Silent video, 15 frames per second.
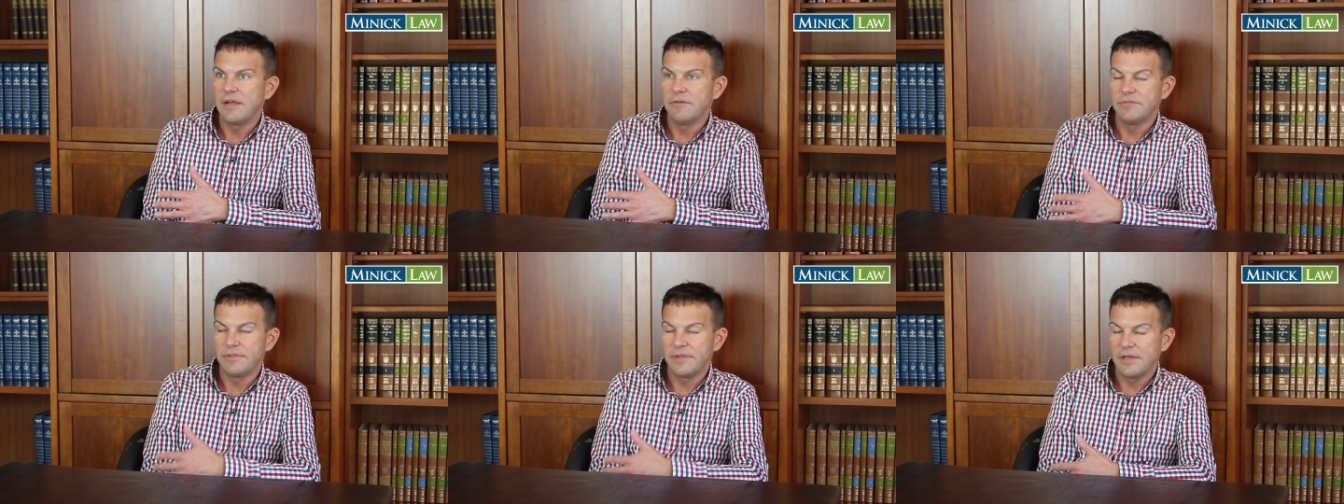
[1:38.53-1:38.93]

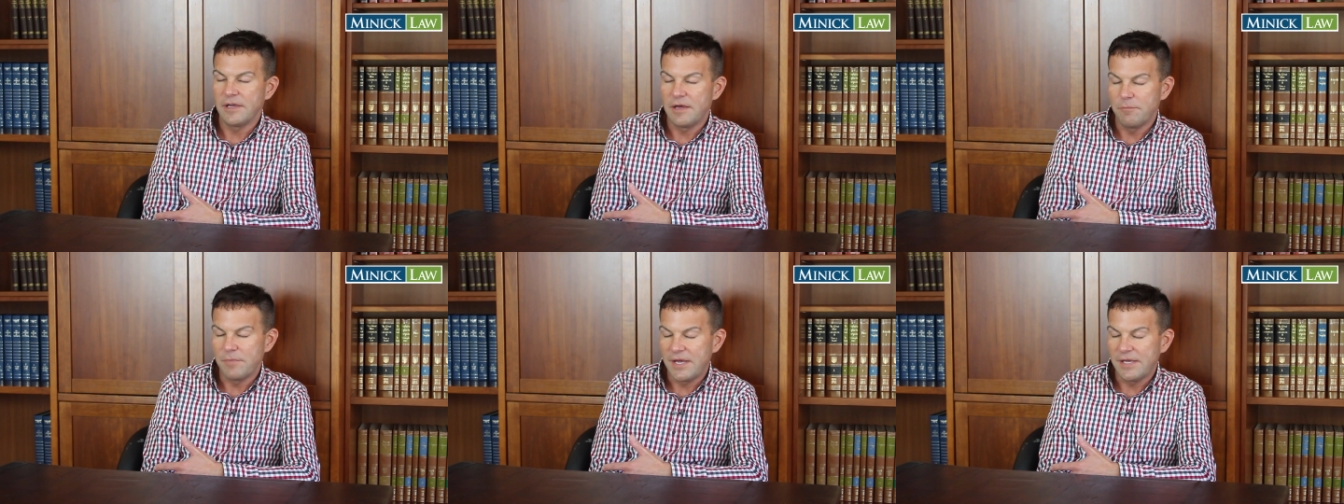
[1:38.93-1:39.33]
Everything
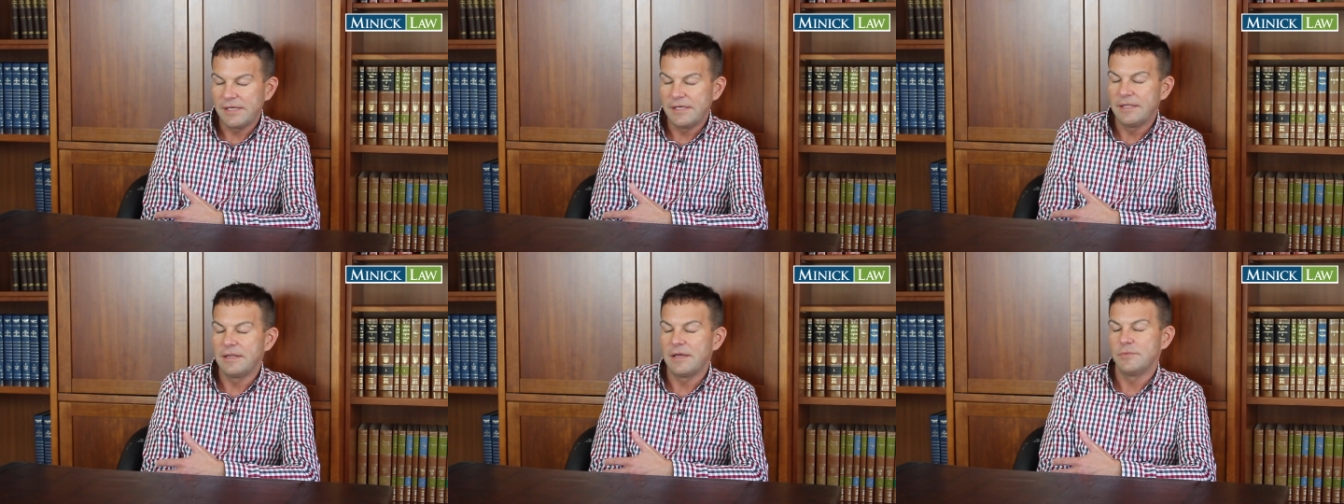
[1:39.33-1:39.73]
on my
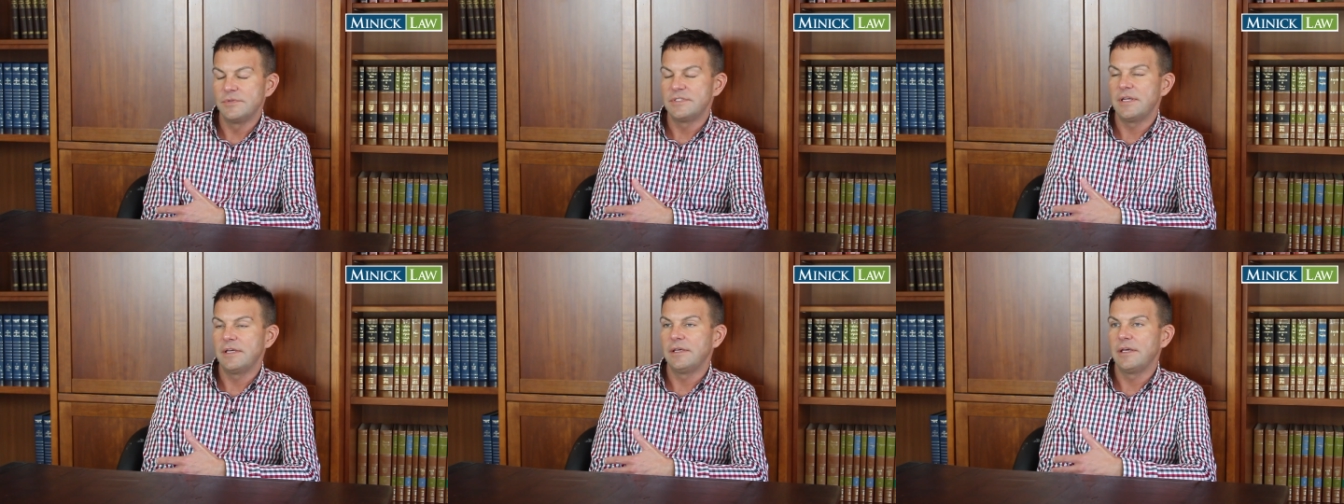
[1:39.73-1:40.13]
end I
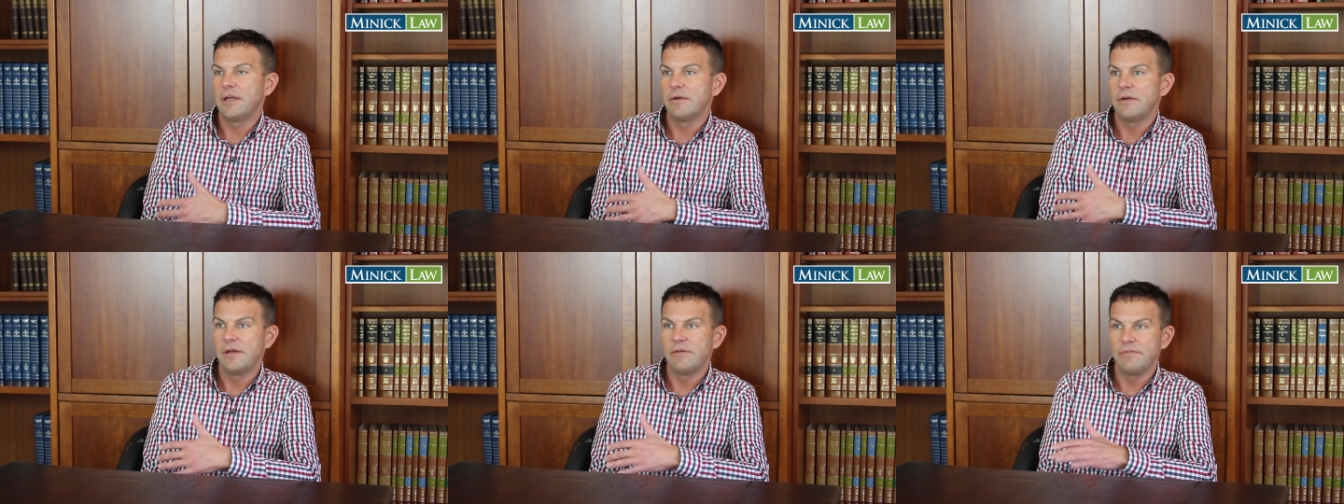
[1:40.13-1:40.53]
was taken
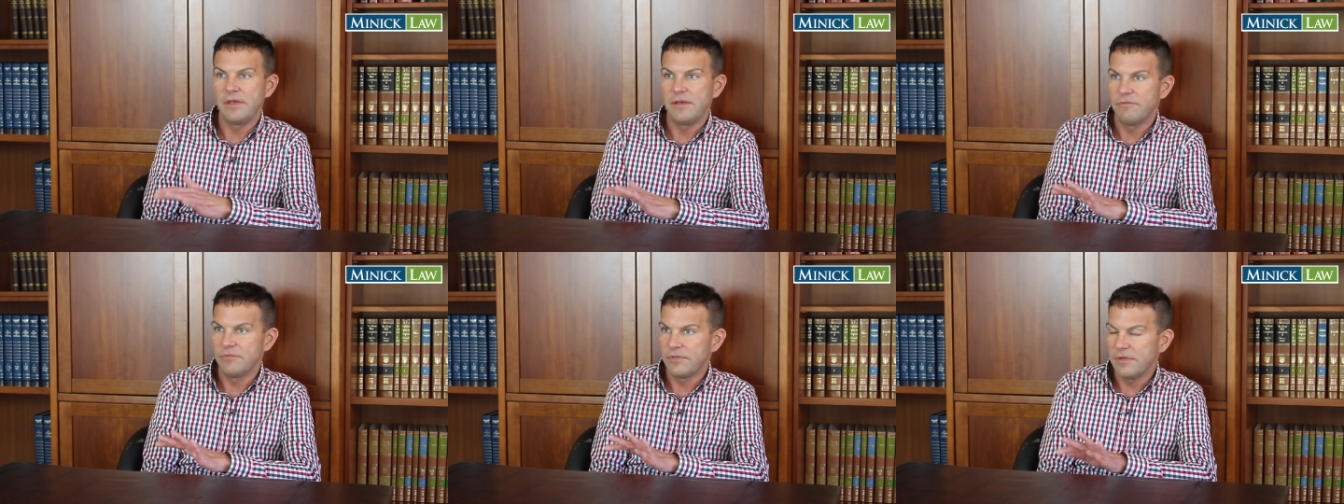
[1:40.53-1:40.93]
care of.
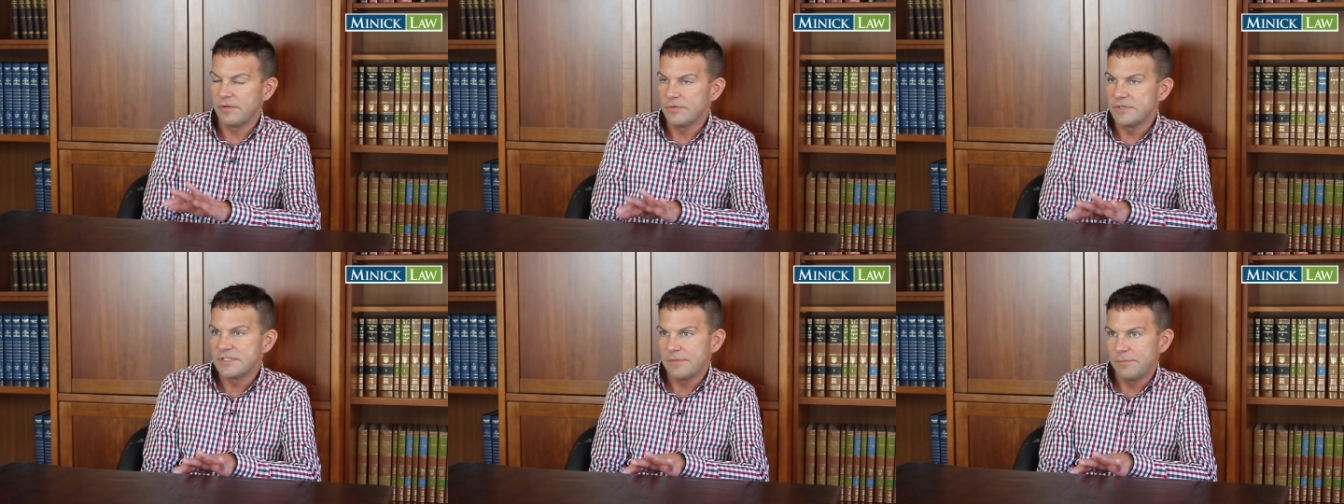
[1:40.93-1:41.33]
Everything
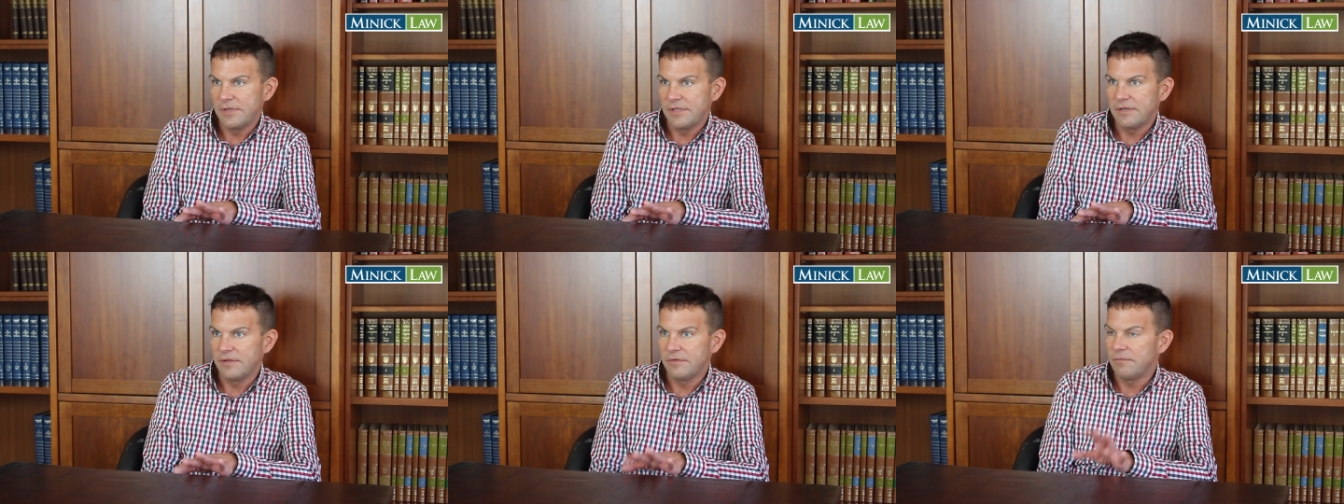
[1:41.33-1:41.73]
was
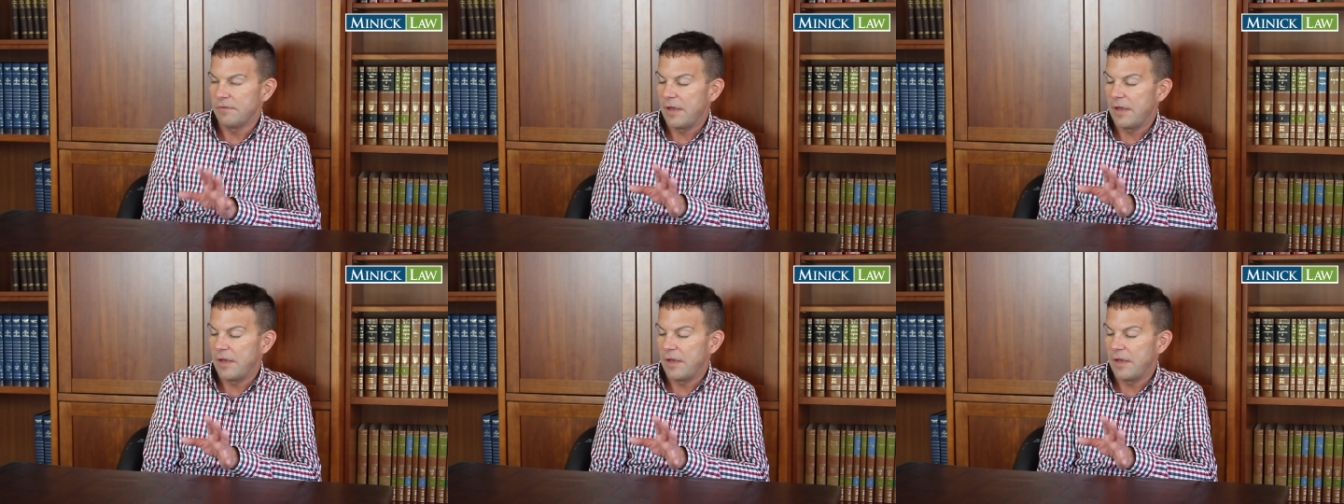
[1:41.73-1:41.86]
submitted.